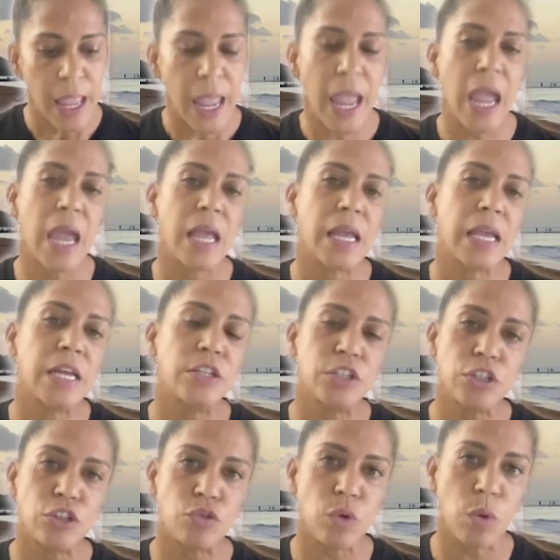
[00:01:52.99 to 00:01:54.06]
and
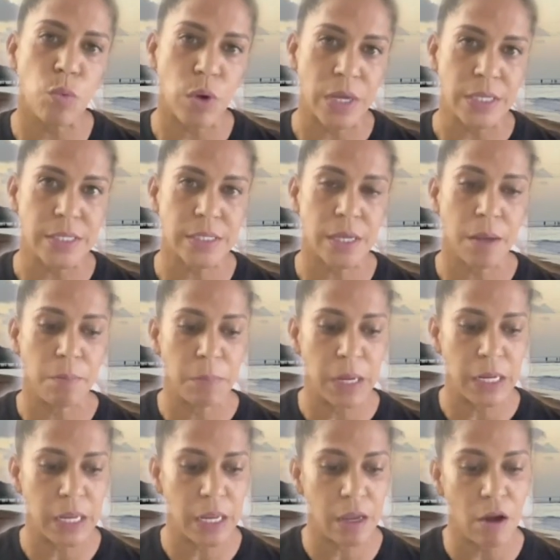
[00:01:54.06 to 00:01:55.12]
industry risk,
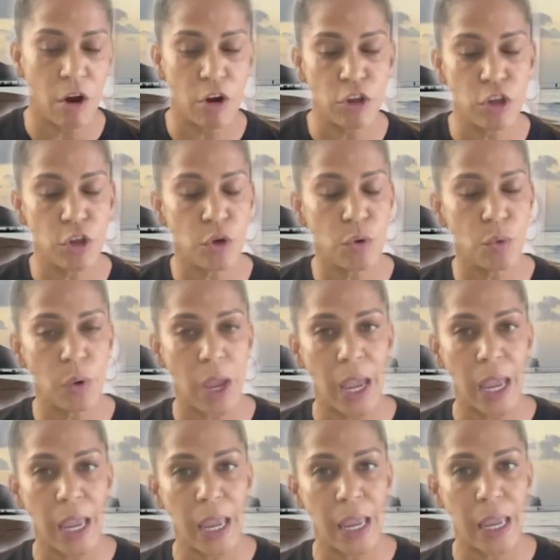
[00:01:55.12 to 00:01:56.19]
meaning are you
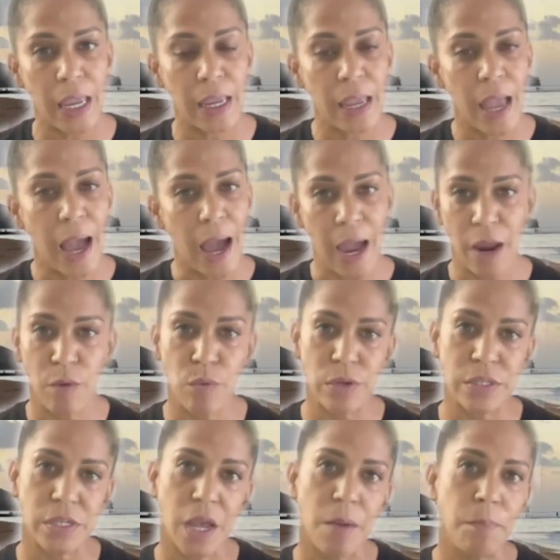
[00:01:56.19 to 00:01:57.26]
a high
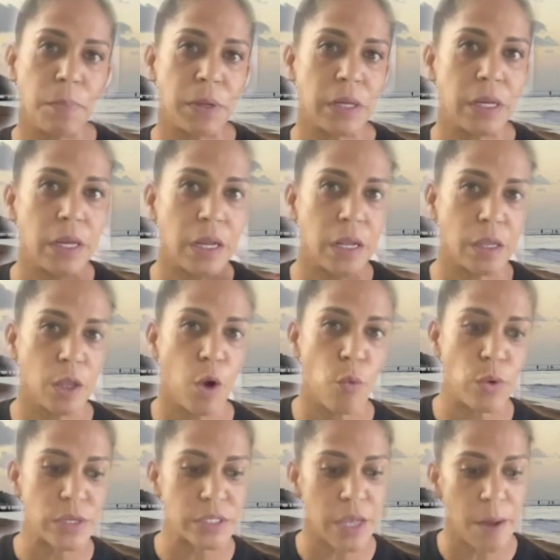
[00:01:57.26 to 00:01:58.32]
risk company, low
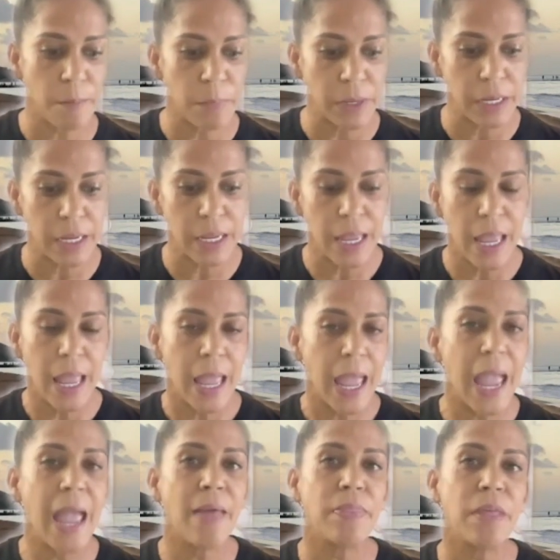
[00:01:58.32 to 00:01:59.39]
risk company,
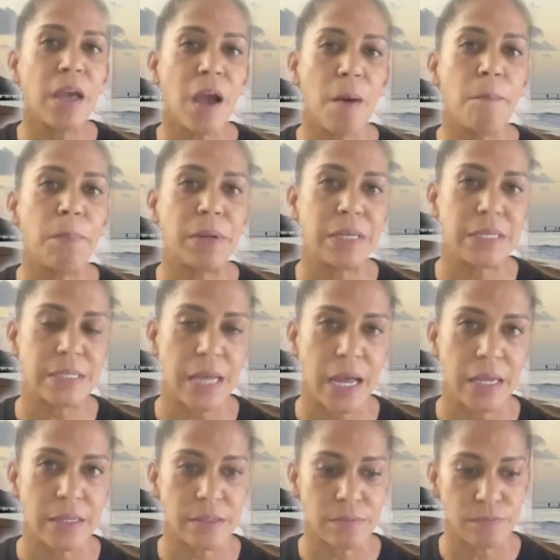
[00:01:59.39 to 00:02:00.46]
and the company
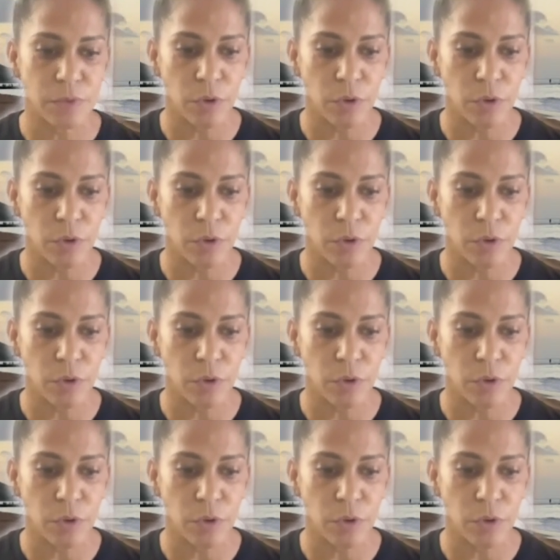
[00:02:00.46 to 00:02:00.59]
size.